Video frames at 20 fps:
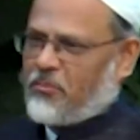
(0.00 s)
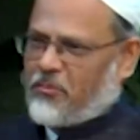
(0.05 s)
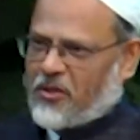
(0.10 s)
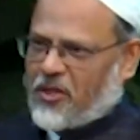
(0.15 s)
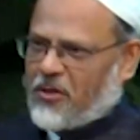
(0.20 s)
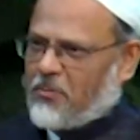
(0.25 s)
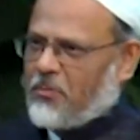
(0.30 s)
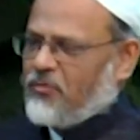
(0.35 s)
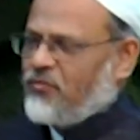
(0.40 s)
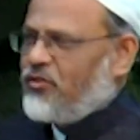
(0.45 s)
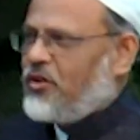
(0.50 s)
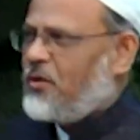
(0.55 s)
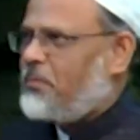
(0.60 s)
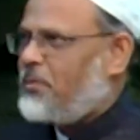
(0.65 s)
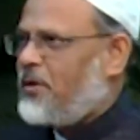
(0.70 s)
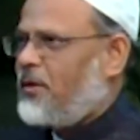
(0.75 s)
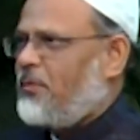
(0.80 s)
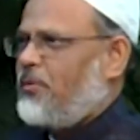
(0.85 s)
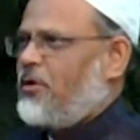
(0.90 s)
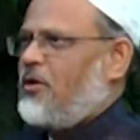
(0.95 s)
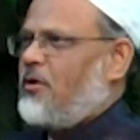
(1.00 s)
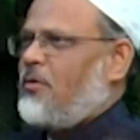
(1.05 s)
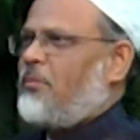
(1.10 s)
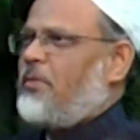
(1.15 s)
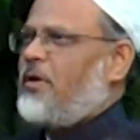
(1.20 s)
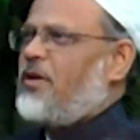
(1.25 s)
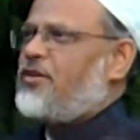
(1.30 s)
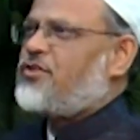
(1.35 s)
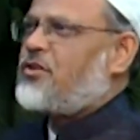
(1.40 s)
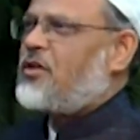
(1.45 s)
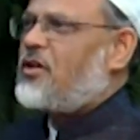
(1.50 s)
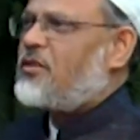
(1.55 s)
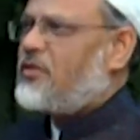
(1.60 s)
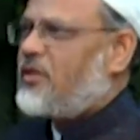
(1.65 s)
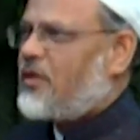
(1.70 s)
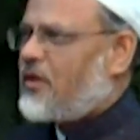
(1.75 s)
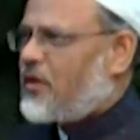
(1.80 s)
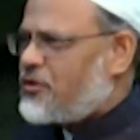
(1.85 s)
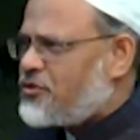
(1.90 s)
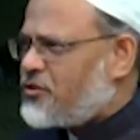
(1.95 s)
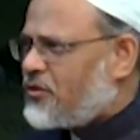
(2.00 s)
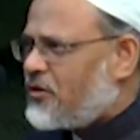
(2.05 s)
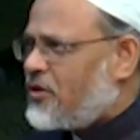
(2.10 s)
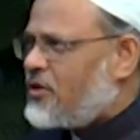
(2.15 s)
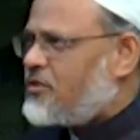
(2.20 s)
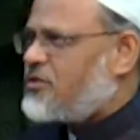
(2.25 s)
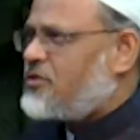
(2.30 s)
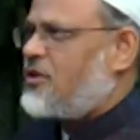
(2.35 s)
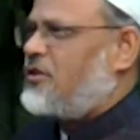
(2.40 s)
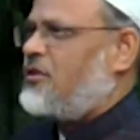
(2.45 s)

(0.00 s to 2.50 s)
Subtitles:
in between people based on their richness,